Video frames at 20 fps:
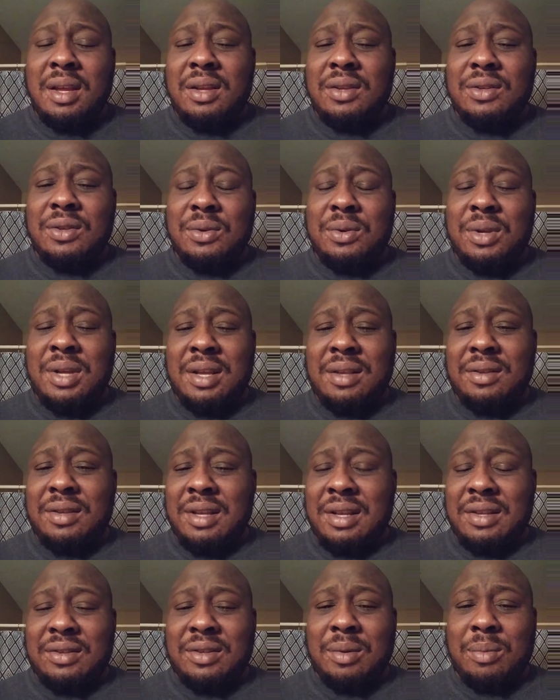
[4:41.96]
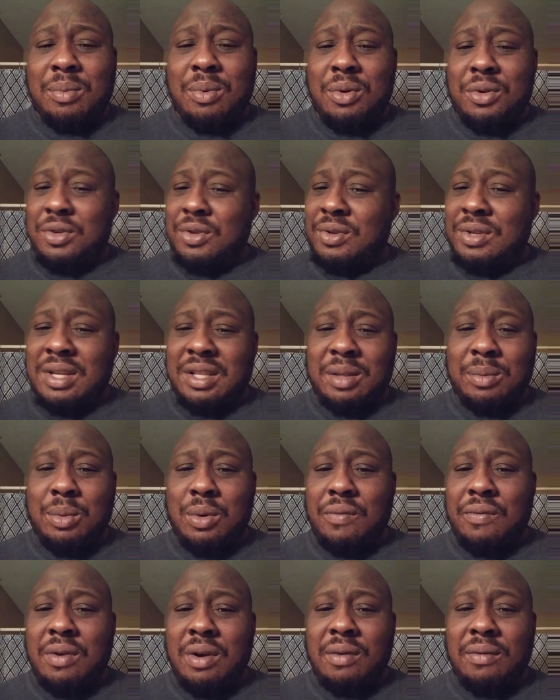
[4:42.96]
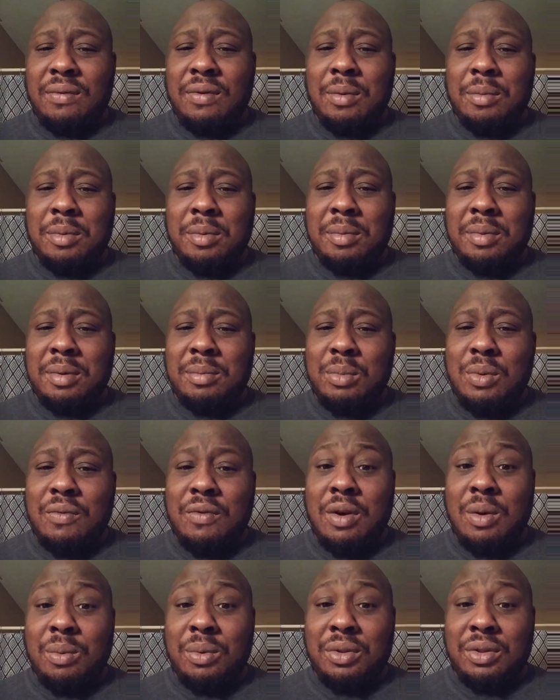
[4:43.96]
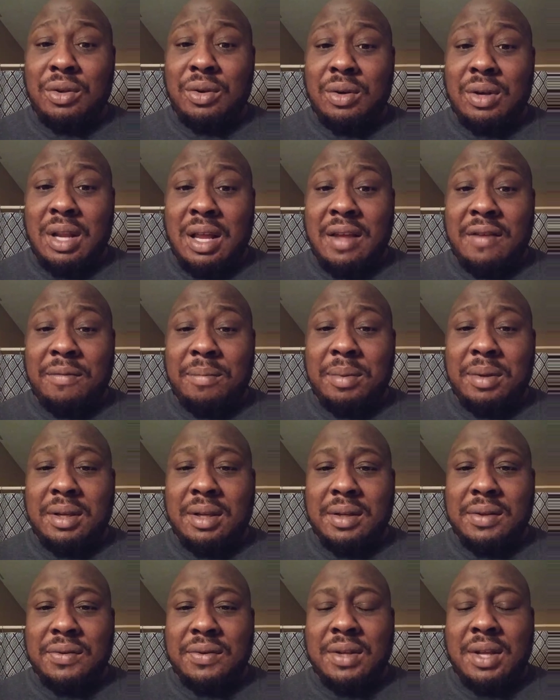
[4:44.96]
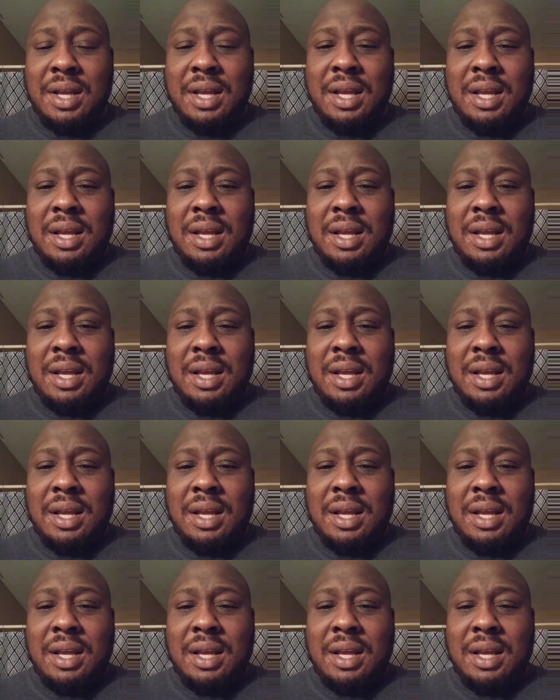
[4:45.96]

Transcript: So yeah, at some point you just have to move on from them and move on with your life, because